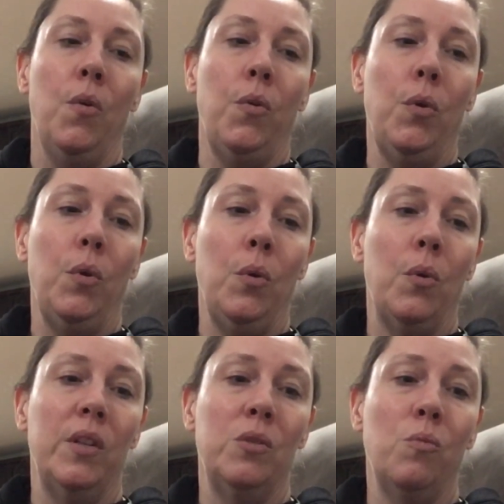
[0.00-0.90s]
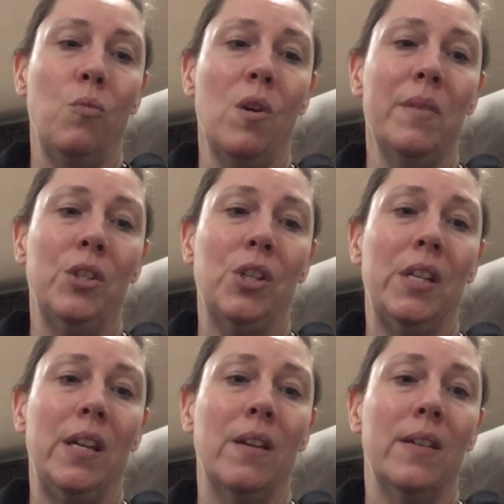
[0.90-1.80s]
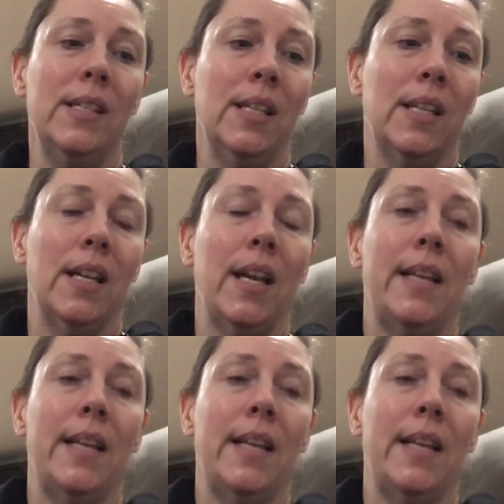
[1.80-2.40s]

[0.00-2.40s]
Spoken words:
Phew, it's warmish in here, isn't it? I